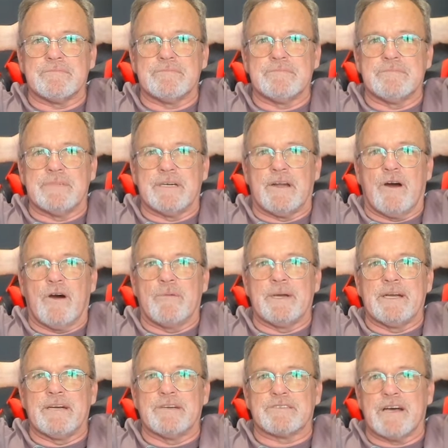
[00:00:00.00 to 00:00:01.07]
you know what I
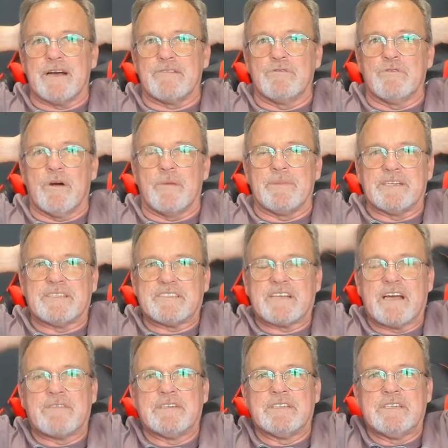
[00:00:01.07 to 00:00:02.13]
mean? Because I grew up in the
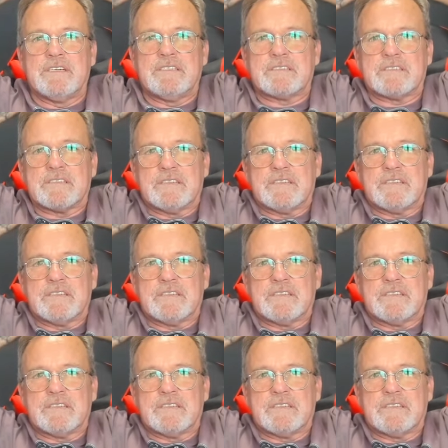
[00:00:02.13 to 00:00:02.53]
70s.